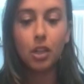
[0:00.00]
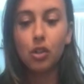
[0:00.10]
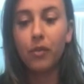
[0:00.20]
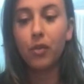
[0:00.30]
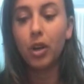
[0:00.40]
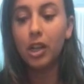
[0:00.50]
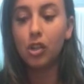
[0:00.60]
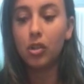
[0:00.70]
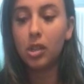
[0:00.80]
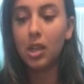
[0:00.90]
So if you're
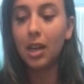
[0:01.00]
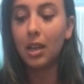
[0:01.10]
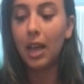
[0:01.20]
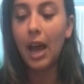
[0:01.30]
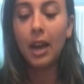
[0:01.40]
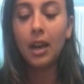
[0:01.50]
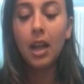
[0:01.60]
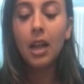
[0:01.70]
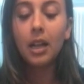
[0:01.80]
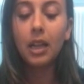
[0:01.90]
interested in that,
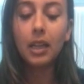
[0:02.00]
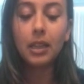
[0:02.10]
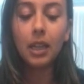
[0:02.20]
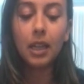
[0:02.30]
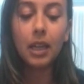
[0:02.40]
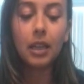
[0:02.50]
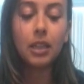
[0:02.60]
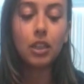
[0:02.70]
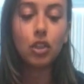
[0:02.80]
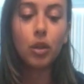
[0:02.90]
click the link in the
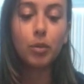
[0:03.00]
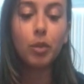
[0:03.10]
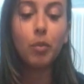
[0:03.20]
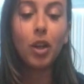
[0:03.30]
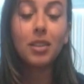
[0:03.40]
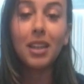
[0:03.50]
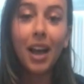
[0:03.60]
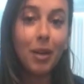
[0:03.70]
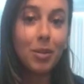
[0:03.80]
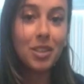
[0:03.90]
description box, and
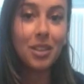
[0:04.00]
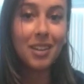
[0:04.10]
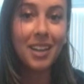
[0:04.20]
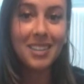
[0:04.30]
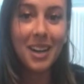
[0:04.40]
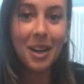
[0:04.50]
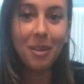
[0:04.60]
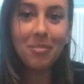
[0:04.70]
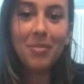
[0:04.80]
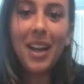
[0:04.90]
I will see you guys there.
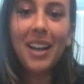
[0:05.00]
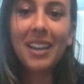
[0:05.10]
Bye.